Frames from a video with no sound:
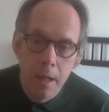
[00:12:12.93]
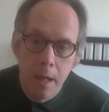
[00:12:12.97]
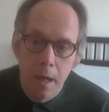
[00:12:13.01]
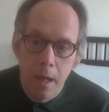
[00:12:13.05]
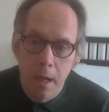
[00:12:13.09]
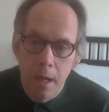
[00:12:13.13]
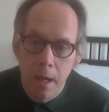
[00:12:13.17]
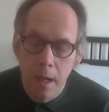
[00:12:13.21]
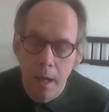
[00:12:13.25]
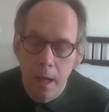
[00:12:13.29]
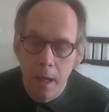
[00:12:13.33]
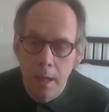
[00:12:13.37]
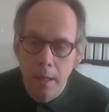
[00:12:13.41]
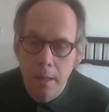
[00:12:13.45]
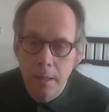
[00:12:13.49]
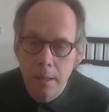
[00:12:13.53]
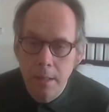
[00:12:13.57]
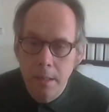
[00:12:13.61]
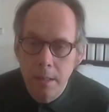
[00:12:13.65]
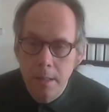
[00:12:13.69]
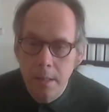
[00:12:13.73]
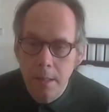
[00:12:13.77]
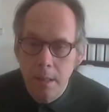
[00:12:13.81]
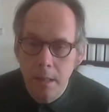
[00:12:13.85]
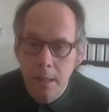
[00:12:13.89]

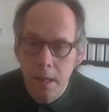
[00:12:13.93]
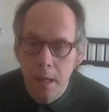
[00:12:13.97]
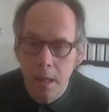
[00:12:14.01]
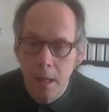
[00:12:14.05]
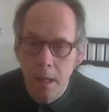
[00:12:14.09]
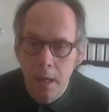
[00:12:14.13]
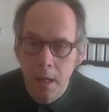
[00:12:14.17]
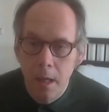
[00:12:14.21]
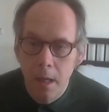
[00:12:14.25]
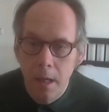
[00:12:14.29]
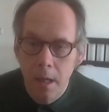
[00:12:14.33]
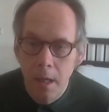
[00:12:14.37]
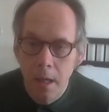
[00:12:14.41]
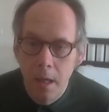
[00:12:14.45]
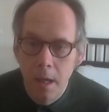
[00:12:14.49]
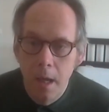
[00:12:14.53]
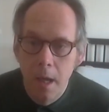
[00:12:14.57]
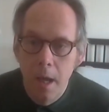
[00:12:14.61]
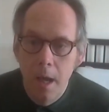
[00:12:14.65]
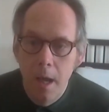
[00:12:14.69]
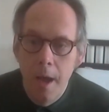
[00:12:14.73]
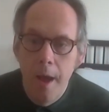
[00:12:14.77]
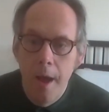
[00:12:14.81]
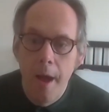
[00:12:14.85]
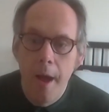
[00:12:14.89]
And
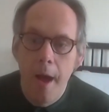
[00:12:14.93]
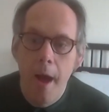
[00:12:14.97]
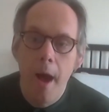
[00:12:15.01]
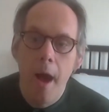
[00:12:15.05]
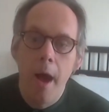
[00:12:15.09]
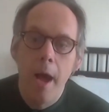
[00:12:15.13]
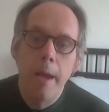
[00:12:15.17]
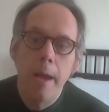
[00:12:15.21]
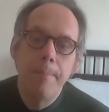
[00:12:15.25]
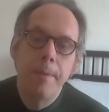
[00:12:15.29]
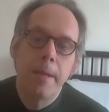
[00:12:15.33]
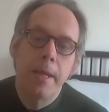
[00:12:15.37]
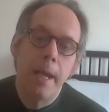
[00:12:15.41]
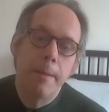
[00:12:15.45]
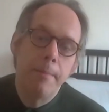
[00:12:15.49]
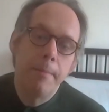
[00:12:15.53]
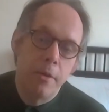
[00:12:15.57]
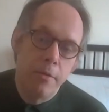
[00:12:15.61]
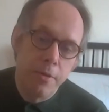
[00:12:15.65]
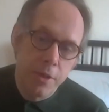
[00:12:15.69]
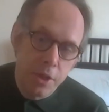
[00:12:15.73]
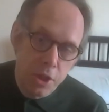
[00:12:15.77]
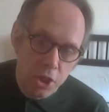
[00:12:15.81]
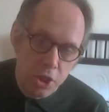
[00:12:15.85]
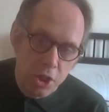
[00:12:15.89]
I became a
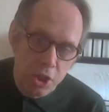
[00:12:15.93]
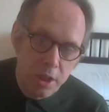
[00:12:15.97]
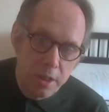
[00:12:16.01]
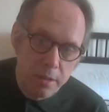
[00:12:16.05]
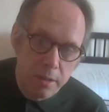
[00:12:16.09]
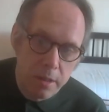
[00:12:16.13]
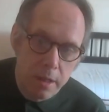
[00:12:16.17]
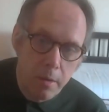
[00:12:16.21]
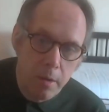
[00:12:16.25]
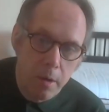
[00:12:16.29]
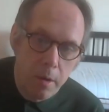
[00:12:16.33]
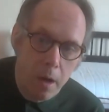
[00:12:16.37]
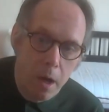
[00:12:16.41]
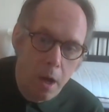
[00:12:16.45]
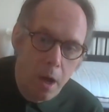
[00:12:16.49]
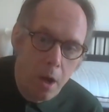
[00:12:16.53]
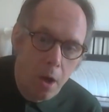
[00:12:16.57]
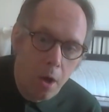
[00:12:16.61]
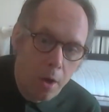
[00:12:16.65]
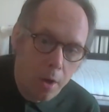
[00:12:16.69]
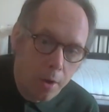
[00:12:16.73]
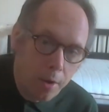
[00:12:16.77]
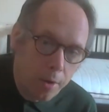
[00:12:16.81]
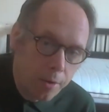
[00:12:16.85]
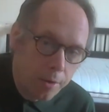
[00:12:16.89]
Christian
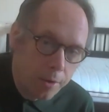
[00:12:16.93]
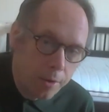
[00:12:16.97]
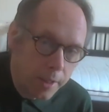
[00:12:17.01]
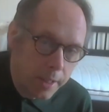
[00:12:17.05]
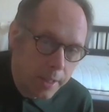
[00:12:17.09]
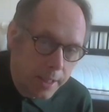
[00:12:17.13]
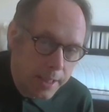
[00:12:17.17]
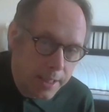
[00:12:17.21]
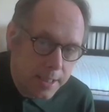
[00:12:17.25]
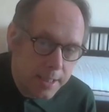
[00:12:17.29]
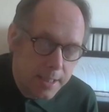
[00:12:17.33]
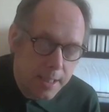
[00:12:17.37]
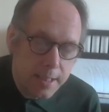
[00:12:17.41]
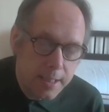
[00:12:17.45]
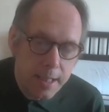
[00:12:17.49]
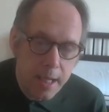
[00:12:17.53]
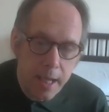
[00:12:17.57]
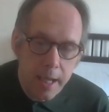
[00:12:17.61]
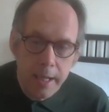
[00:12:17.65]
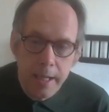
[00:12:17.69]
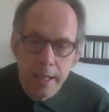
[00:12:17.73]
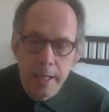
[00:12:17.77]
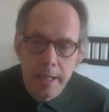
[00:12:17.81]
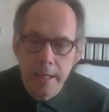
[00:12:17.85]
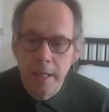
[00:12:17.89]
on Easter
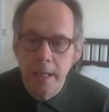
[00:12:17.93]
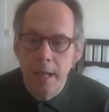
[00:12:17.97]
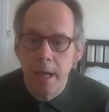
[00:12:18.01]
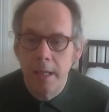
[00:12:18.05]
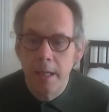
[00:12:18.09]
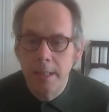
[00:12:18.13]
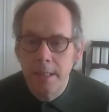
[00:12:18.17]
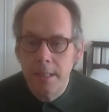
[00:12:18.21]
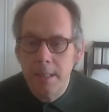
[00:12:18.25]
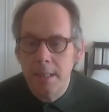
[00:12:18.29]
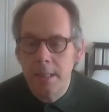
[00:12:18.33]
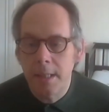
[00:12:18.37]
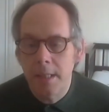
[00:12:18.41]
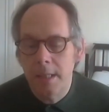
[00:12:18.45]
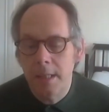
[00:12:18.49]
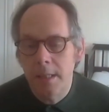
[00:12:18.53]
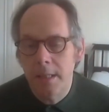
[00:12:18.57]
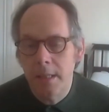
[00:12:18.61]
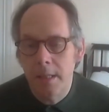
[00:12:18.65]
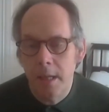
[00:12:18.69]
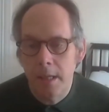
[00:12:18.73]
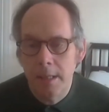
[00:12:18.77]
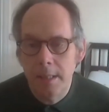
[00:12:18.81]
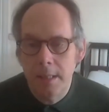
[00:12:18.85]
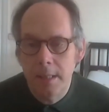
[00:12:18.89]
Day
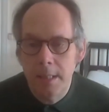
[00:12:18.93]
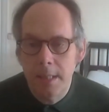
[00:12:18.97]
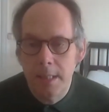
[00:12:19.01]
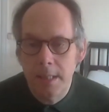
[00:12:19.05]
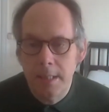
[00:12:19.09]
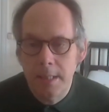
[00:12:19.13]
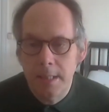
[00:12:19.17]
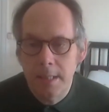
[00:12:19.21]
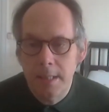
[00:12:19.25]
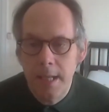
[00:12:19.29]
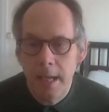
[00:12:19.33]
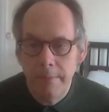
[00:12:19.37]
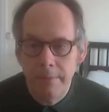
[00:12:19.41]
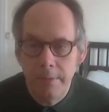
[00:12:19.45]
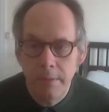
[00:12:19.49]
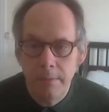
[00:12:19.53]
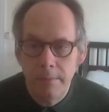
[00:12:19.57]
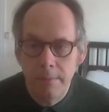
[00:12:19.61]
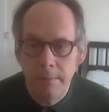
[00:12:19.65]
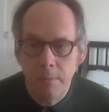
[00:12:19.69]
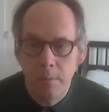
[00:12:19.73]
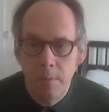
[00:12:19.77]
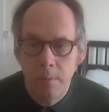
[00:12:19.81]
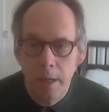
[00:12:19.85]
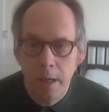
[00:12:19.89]

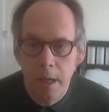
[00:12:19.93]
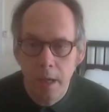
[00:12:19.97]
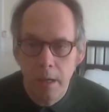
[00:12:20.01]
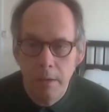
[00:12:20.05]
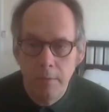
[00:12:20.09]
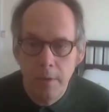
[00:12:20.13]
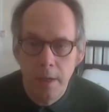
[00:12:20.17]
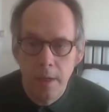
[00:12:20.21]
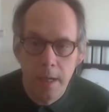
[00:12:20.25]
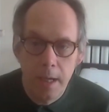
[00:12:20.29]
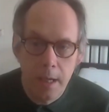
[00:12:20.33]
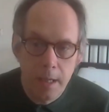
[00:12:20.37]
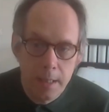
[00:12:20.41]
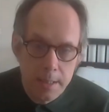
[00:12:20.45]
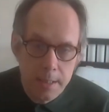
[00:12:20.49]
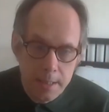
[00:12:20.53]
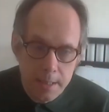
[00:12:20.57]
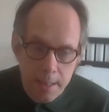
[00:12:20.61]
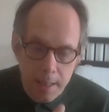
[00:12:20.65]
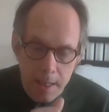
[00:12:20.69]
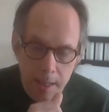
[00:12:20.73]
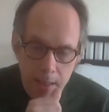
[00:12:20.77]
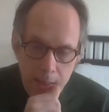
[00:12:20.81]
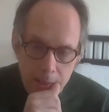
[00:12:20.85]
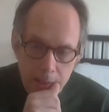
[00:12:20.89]
1997, when I realised
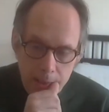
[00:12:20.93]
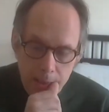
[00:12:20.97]
that